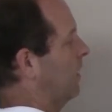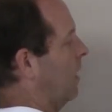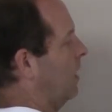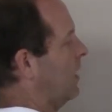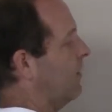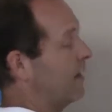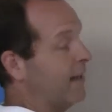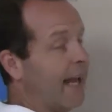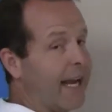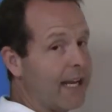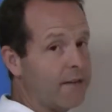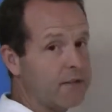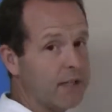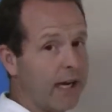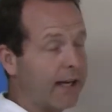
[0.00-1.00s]
I'll leave the
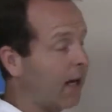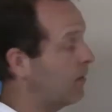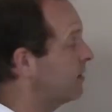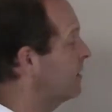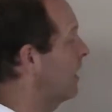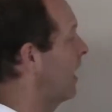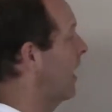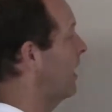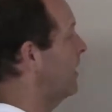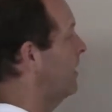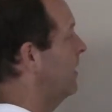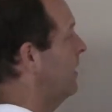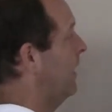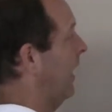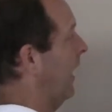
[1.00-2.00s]
negative sign outside,
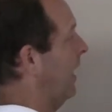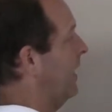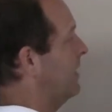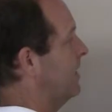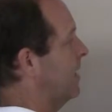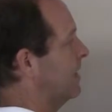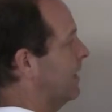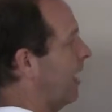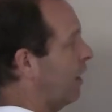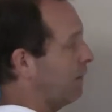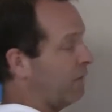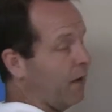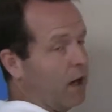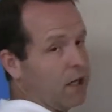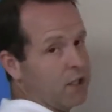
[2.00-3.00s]
and it's the
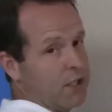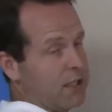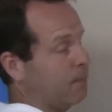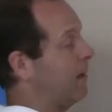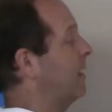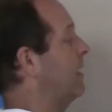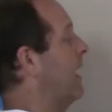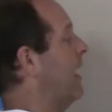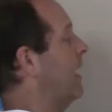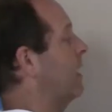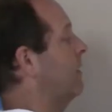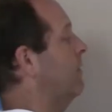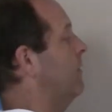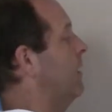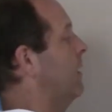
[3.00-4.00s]
entire function's being
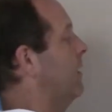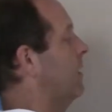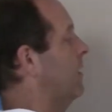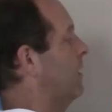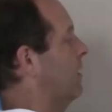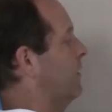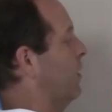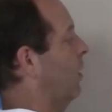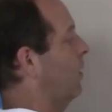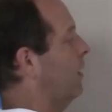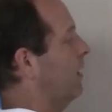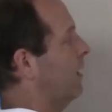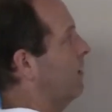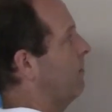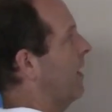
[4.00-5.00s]
negatived, so I'm
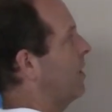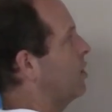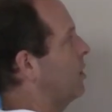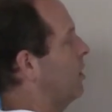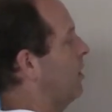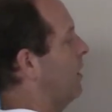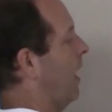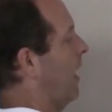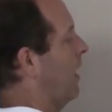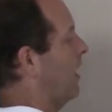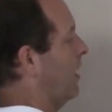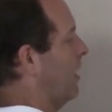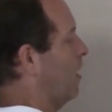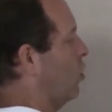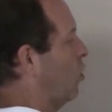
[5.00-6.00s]
going to make sure I
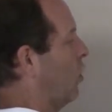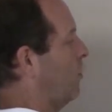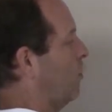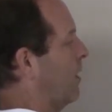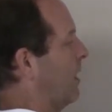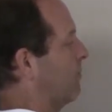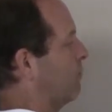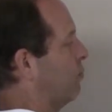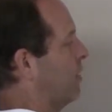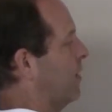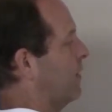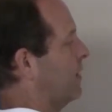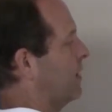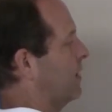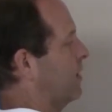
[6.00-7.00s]
incorporate
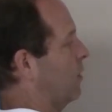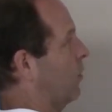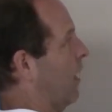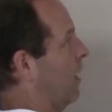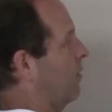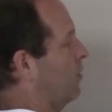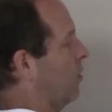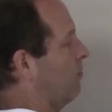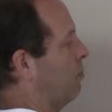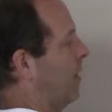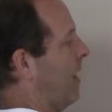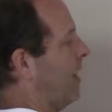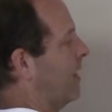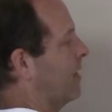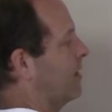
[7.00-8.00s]
parentheses around, or
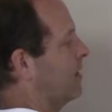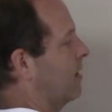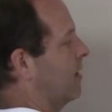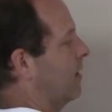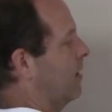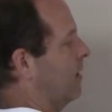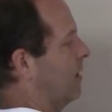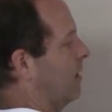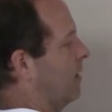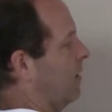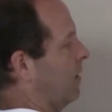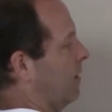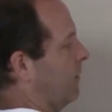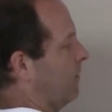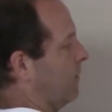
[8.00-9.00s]
brackets,
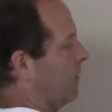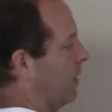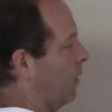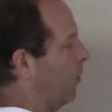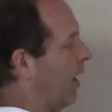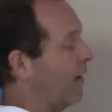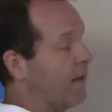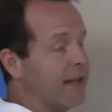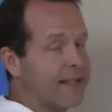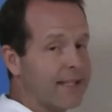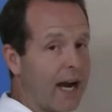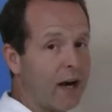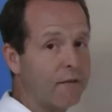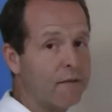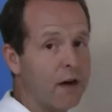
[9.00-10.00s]
around the
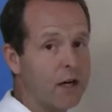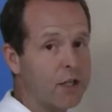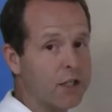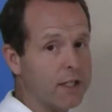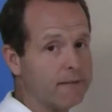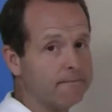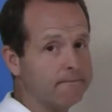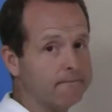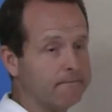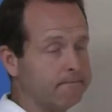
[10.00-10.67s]
entire function.